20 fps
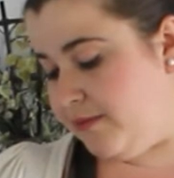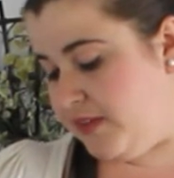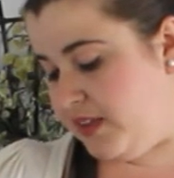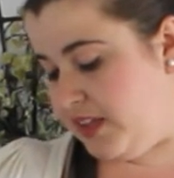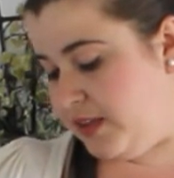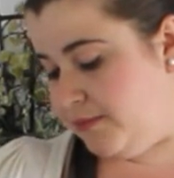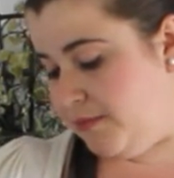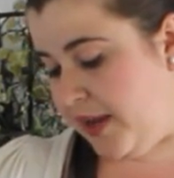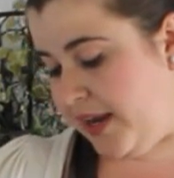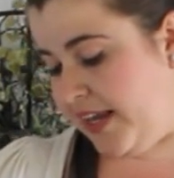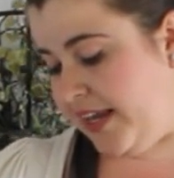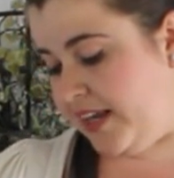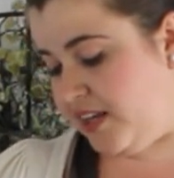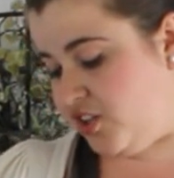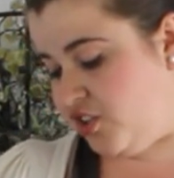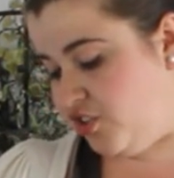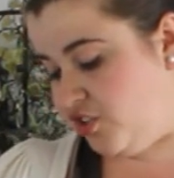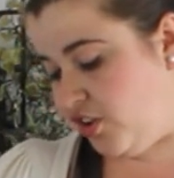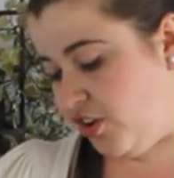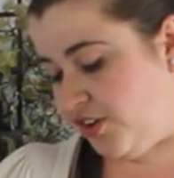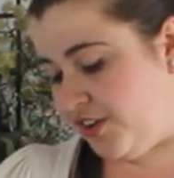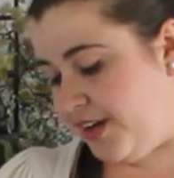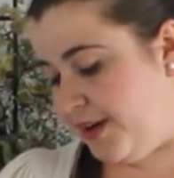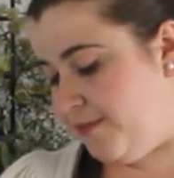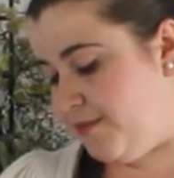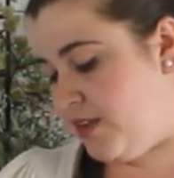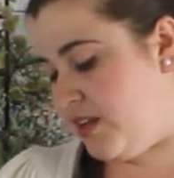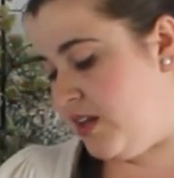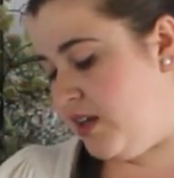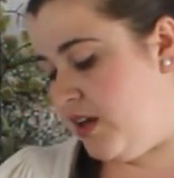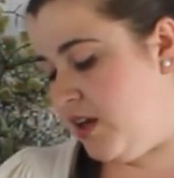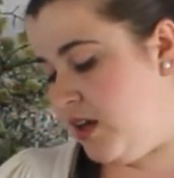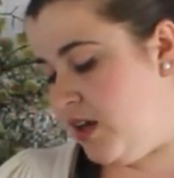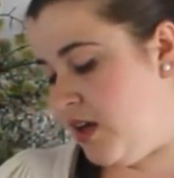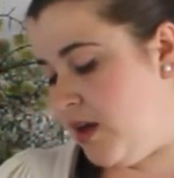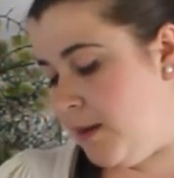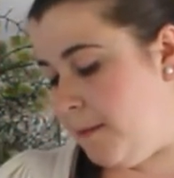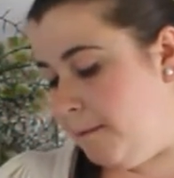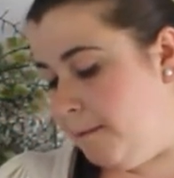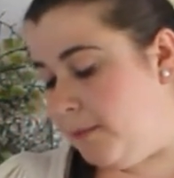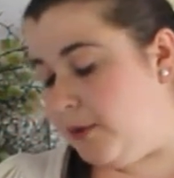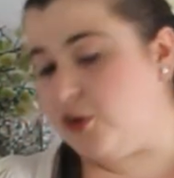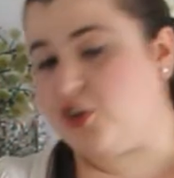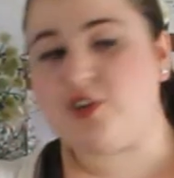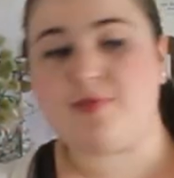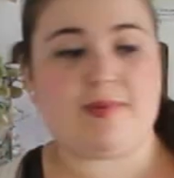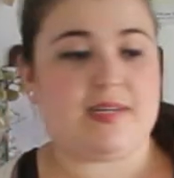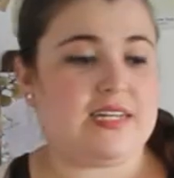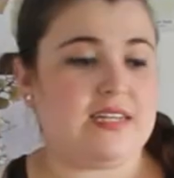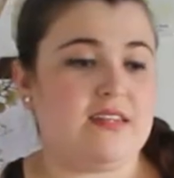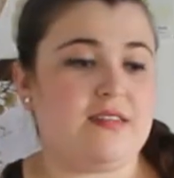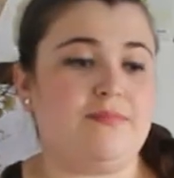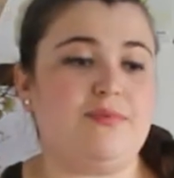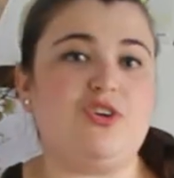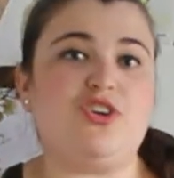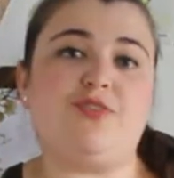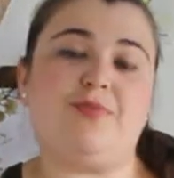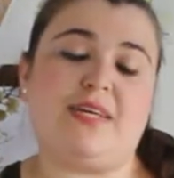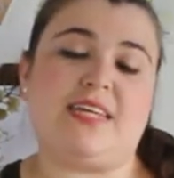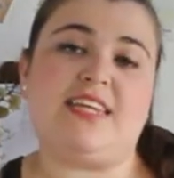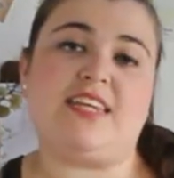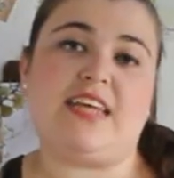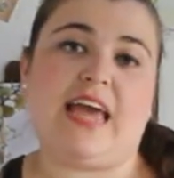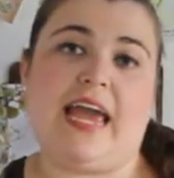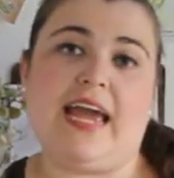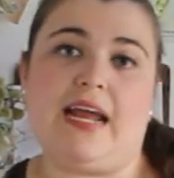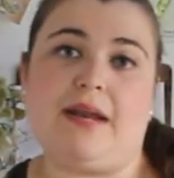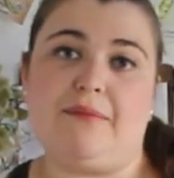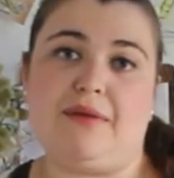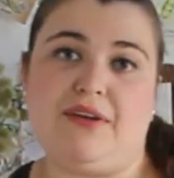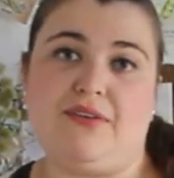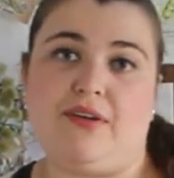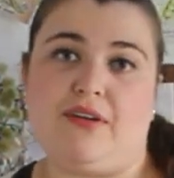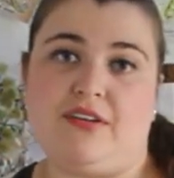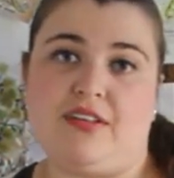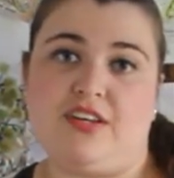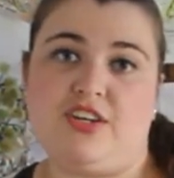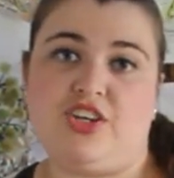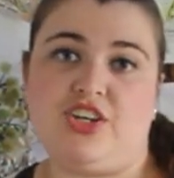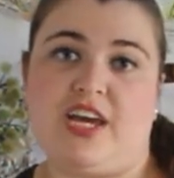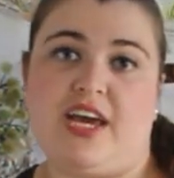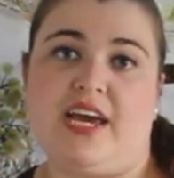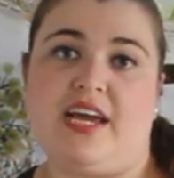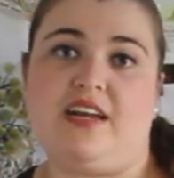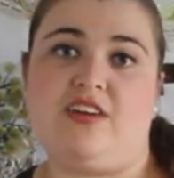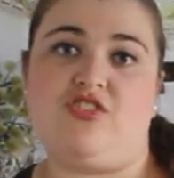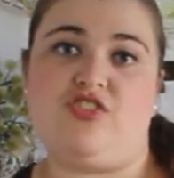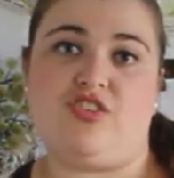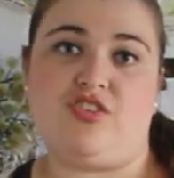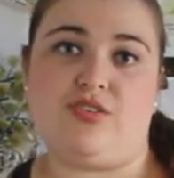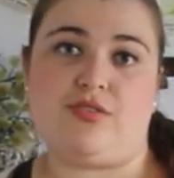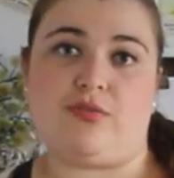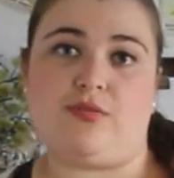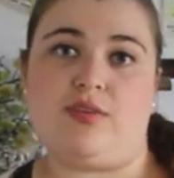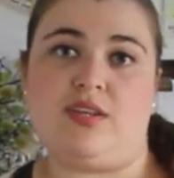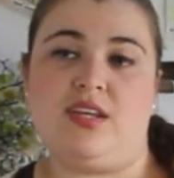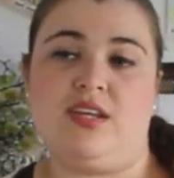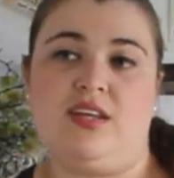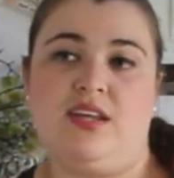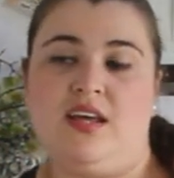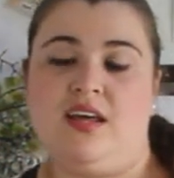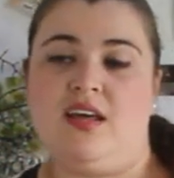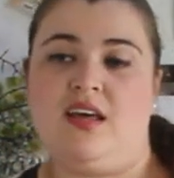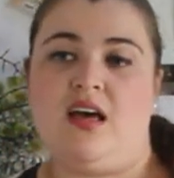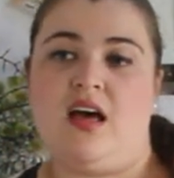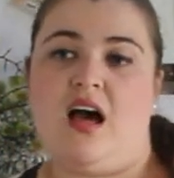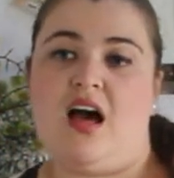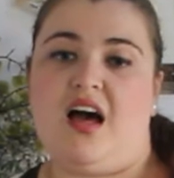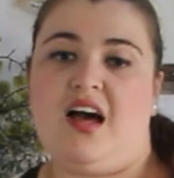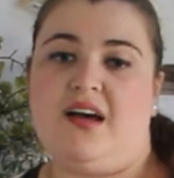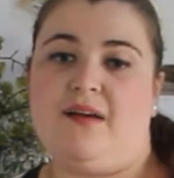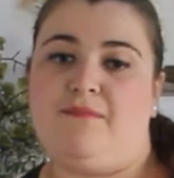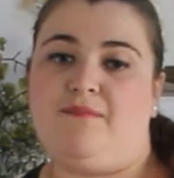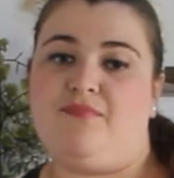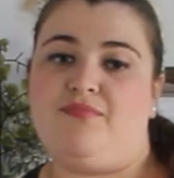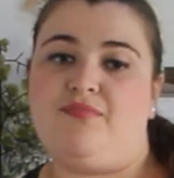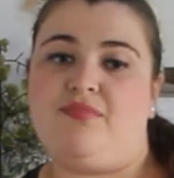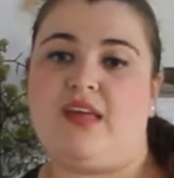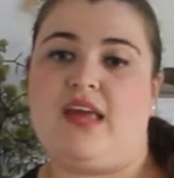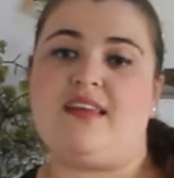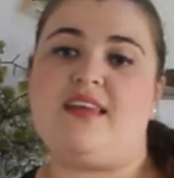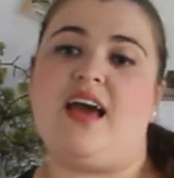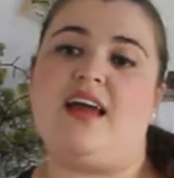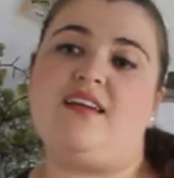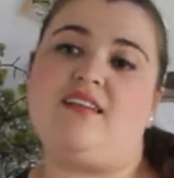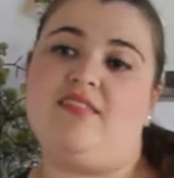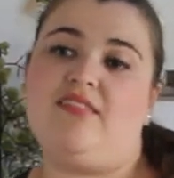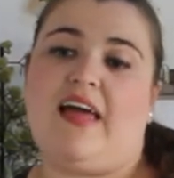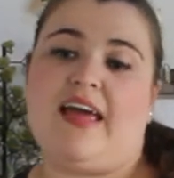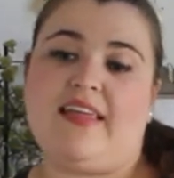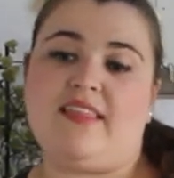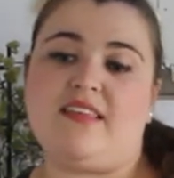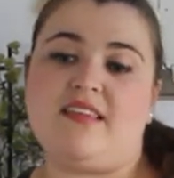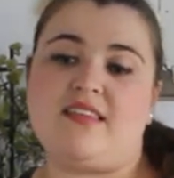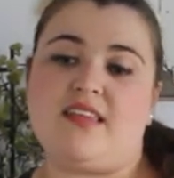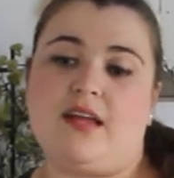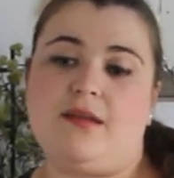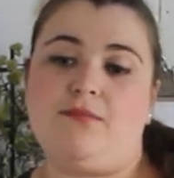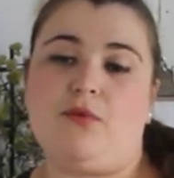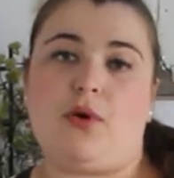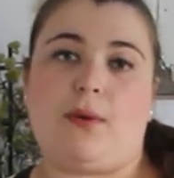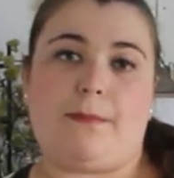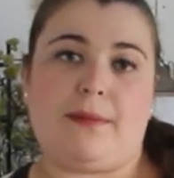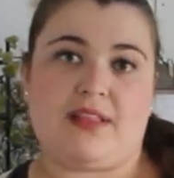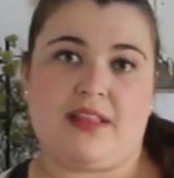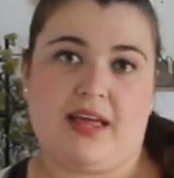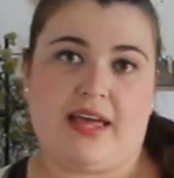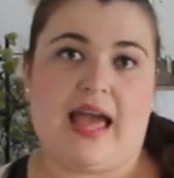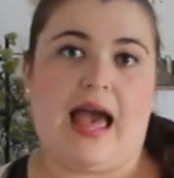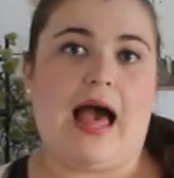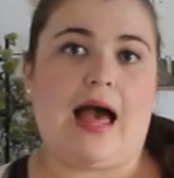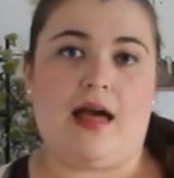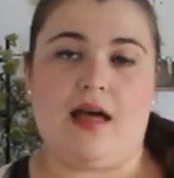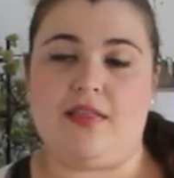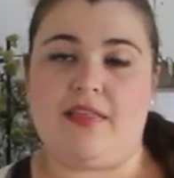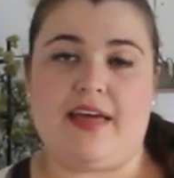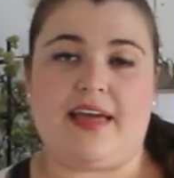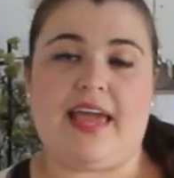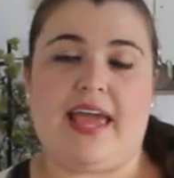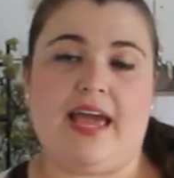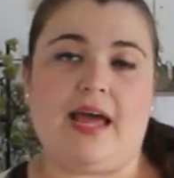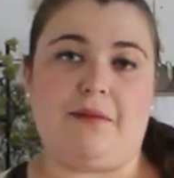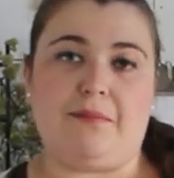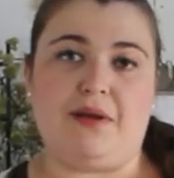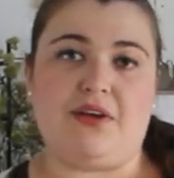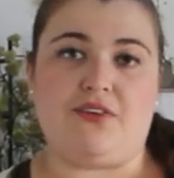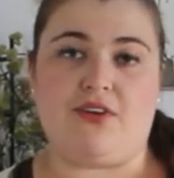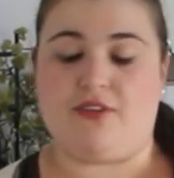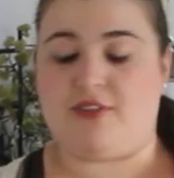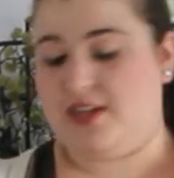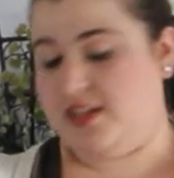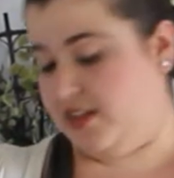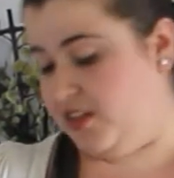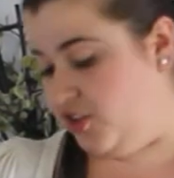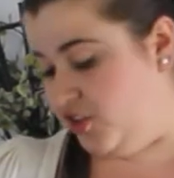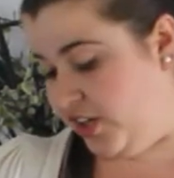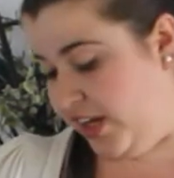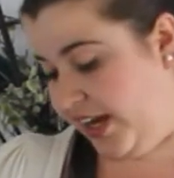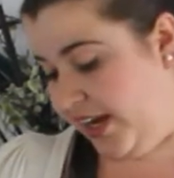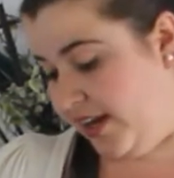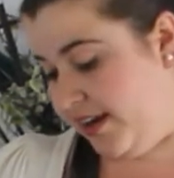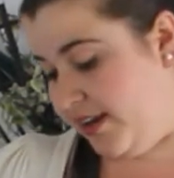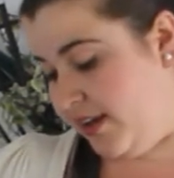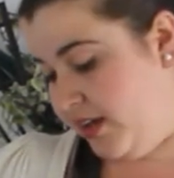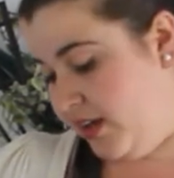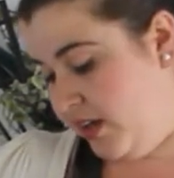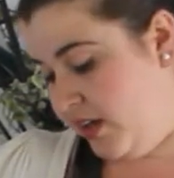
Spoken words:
spinach, turnips, bush beans. Bush beans can be grown in the shade too. They tend to like the sun more, but they can be grown in the shade.